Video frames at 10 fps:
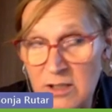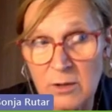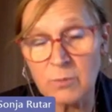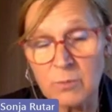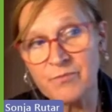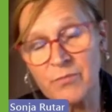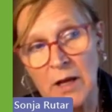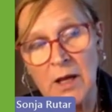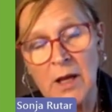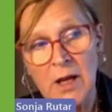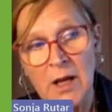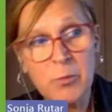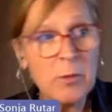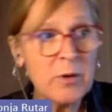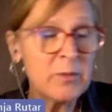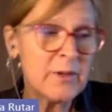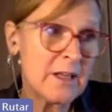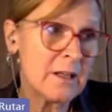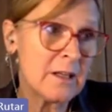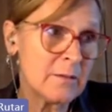So
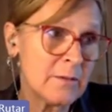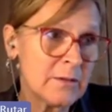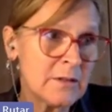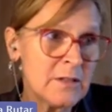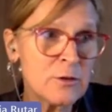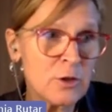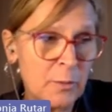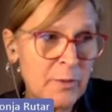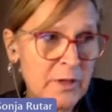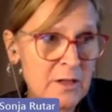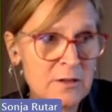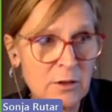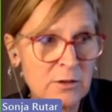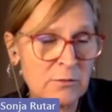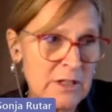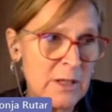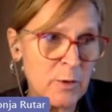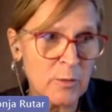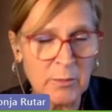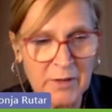probably this topic is not really
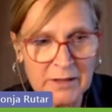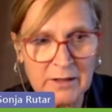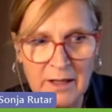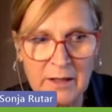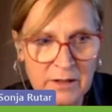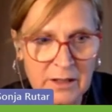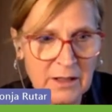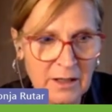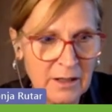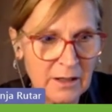problematic, I think, in